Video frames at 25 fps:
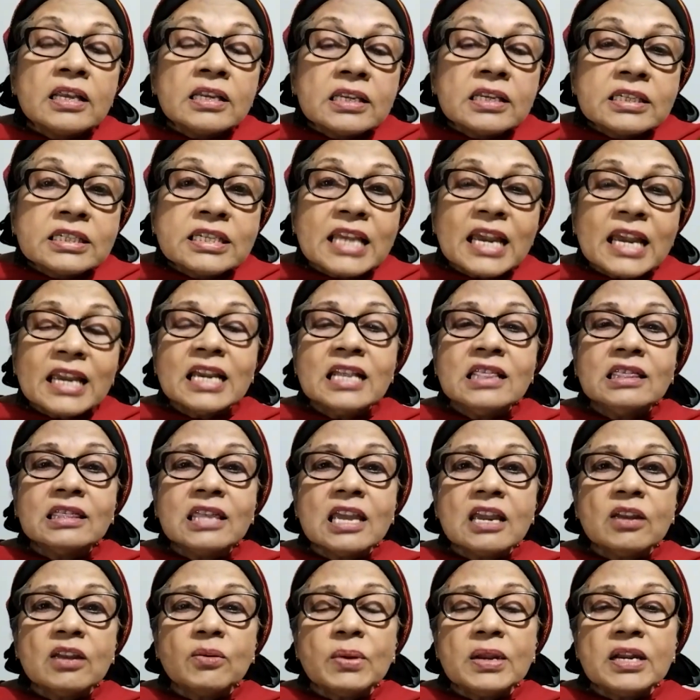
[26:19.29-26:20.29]
Second
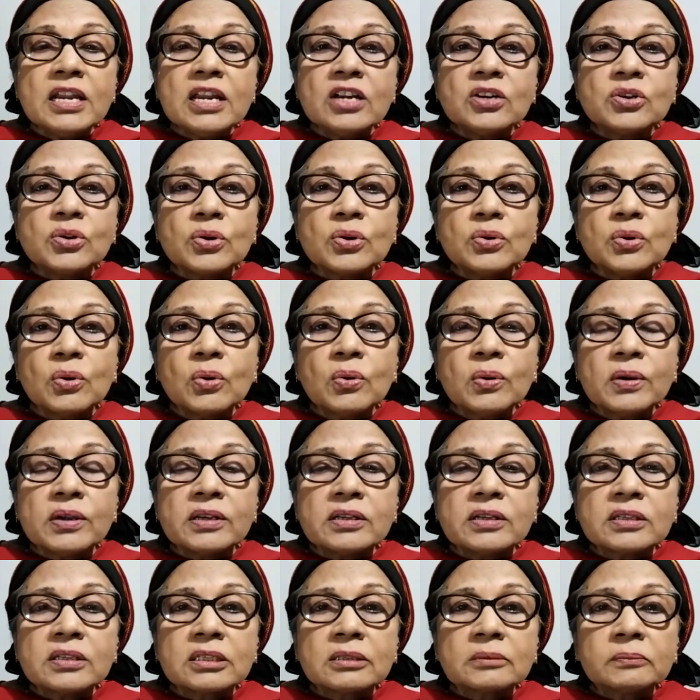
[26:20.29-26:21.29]
thing we need to know
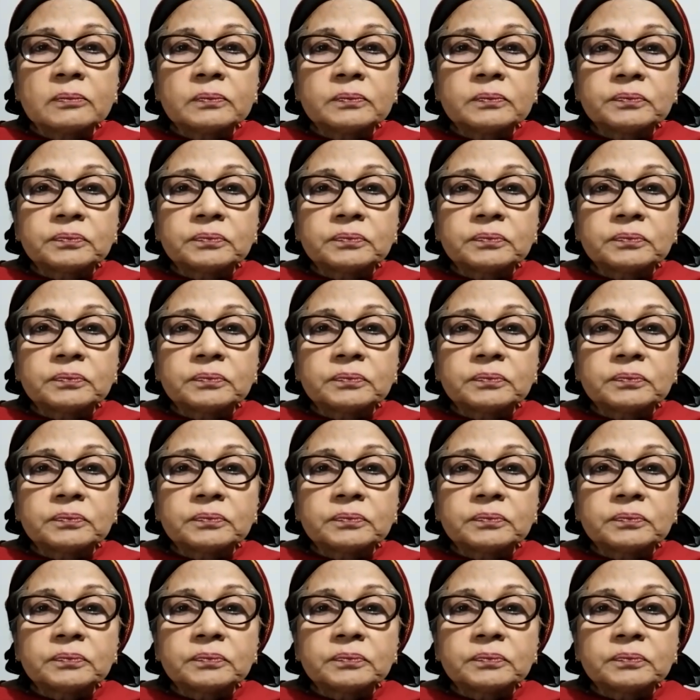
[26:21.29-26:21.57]
is